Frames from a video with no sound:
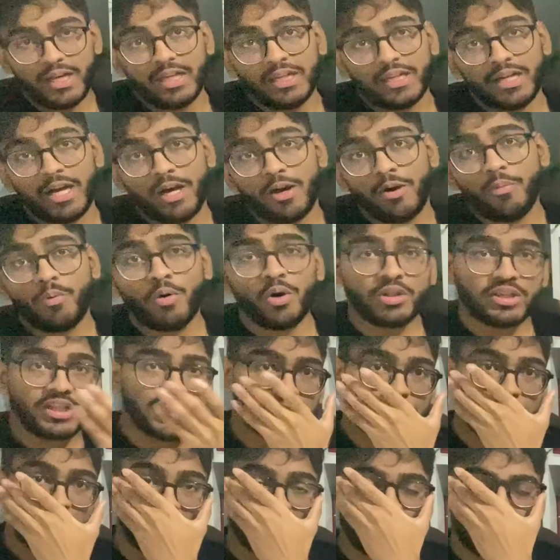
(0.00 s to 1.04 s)
Now, what this
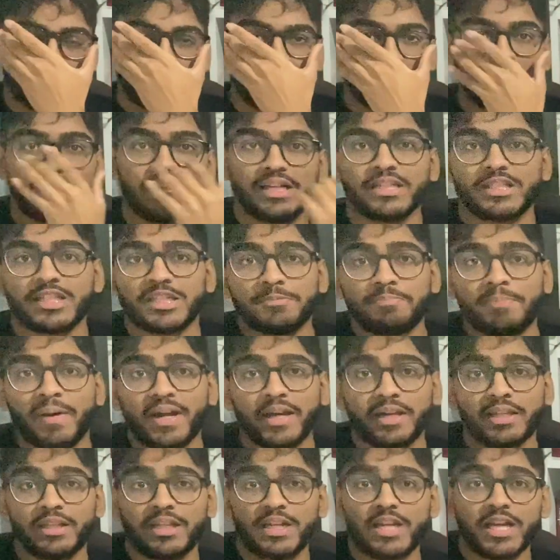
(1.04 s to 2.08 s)
basically is
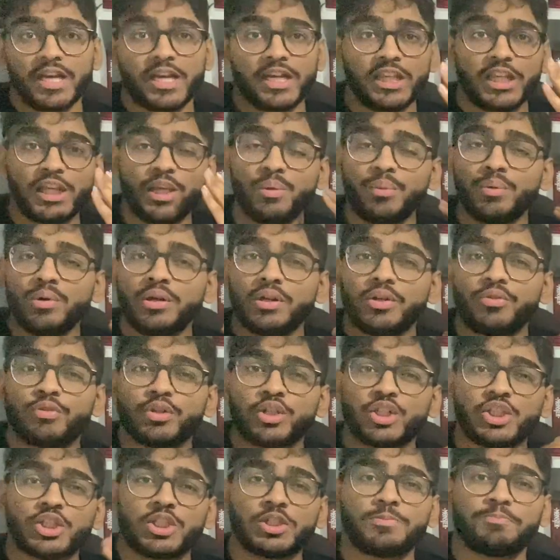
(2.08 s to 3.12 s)
back in the day, you were
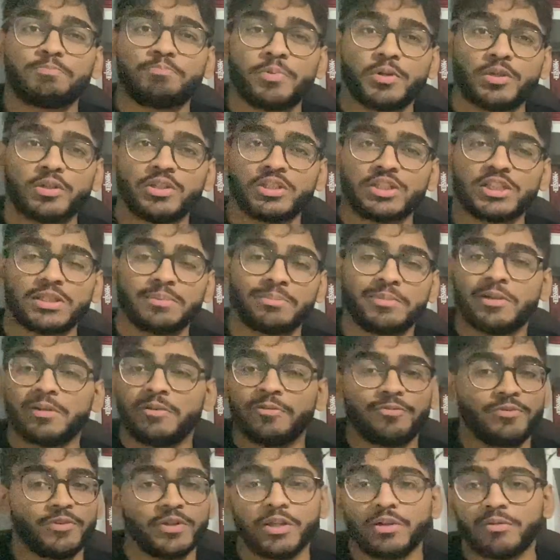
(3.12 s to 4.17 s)
responsible
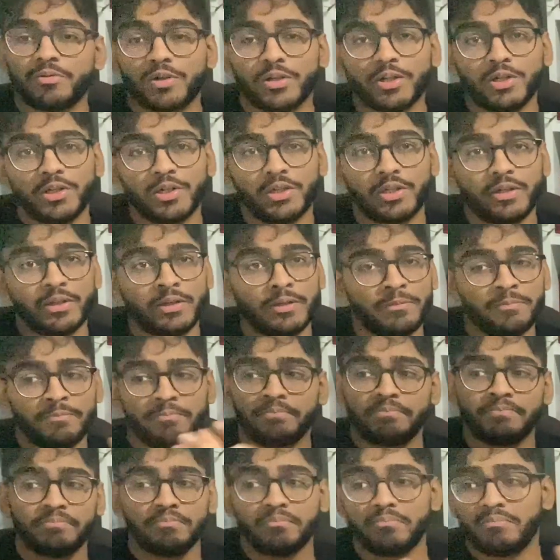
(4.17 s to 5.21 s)
for your own
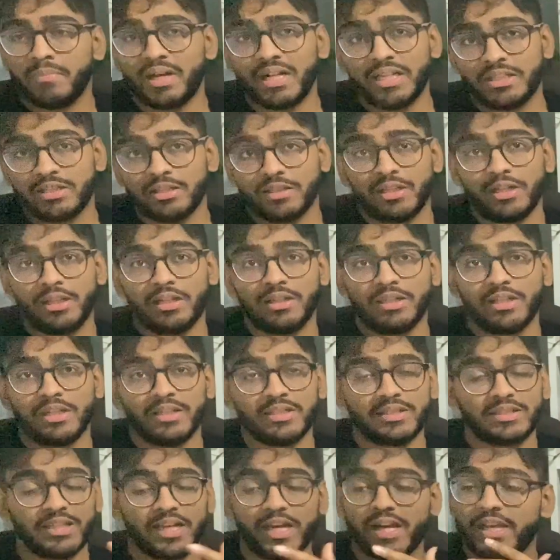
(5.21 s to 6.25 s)
mental
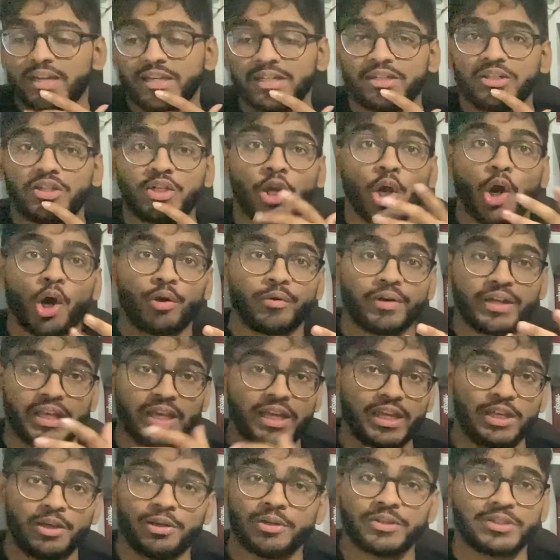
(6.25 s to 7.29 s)
illness and curing
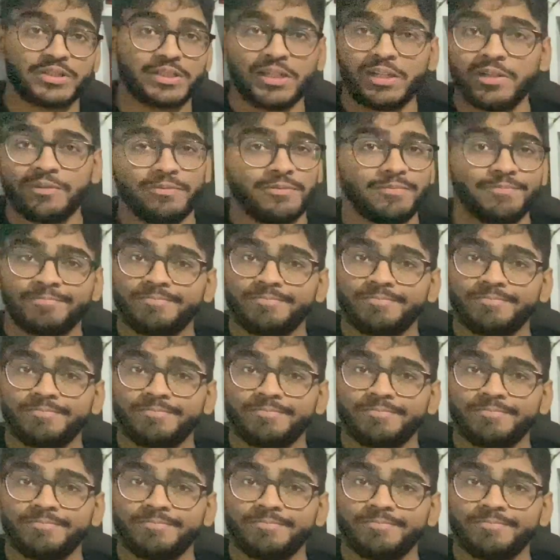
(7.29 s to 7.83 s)
it yourself.